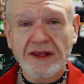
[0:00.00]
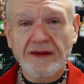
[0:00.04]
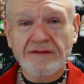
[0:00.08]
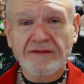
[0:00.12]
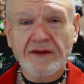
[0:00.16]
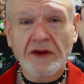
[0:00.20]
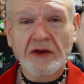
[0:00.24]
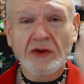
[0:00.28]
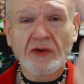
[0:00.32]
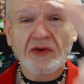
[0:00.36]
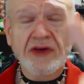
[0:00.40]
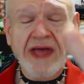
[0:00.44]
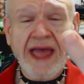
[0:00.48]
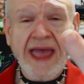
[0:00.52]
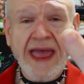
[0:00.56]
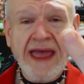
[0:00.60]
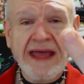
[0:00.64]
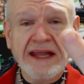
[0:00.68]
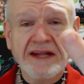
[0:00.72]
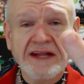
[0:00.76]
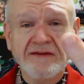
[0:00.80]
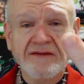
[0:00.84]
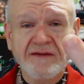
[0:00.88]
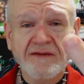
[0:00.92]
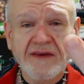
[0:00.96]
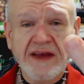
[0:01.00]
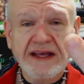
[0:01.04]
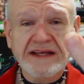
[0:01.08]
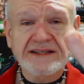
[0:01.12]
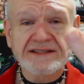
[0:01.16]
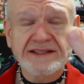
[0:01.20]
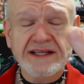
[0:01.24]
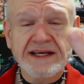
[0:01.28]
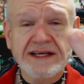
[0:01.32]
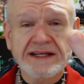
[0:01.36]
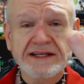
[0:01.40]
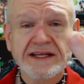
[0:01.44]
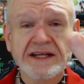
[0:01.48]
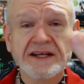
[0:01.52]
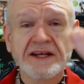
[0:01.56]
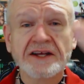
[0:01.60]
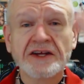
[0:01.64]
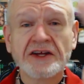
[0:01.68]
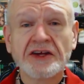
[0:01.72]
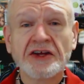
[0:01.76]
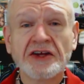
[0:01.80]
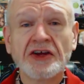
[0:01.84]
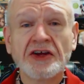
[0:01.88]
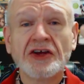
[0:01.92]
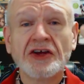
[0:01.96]
If you can't fix it,
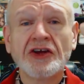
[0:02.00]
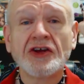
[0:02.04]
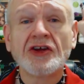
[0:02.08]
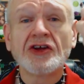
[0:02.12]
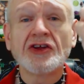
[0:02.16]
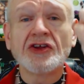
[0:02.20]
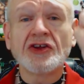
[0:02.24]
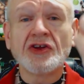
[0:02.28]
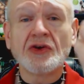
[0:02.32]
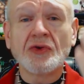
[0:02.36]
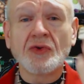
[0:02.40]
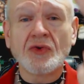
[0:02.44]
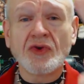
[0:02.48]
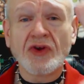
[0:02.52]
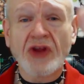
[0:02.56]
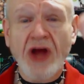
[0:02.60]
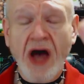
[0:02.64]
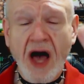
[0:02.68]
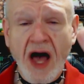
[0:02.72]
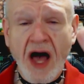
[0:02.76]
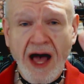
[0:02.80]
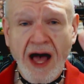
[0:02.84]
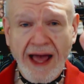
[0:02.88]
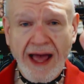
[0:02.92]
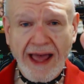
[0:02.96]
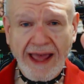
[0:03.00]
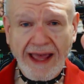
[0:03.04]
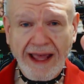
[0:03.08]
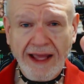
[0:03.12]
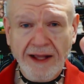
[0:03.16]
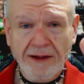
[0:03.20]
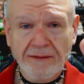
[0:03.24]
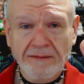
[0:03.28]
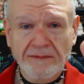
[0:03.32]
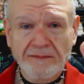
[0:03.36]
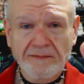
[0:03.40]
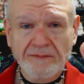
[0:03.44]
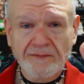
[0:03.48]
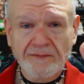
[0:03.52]
you die.